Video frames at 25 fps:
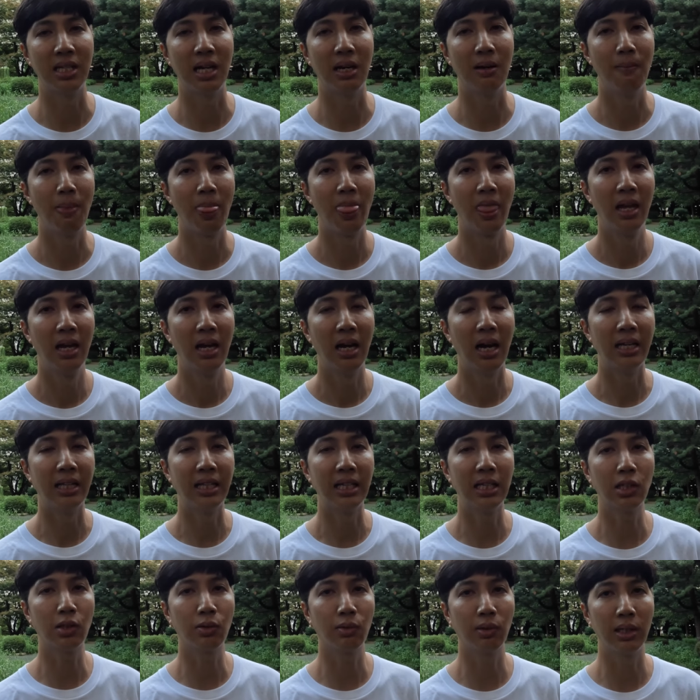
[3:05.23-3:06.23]
Now, I
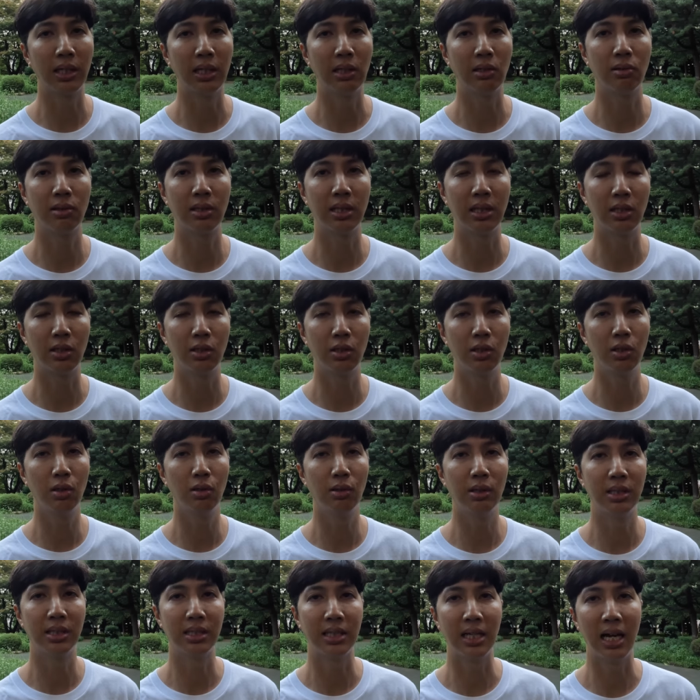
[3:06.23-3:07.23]
think it's really interesting
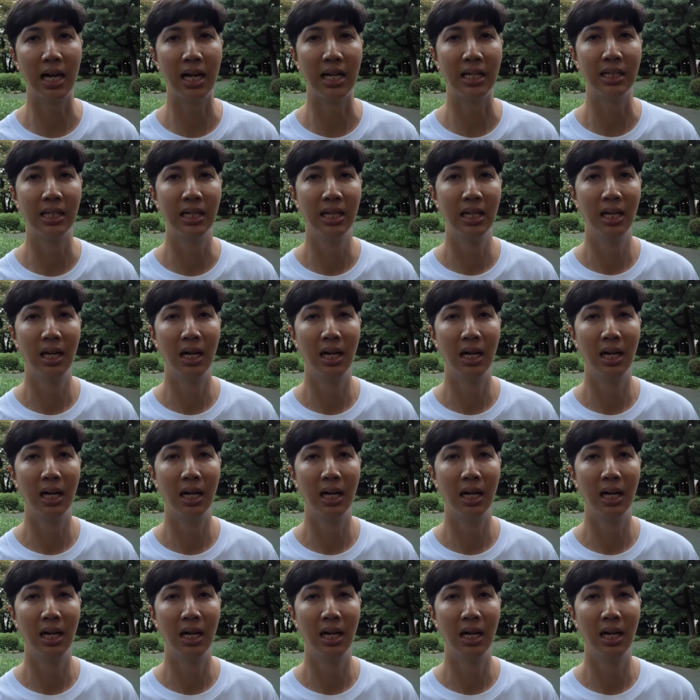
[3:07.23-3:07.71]
too is that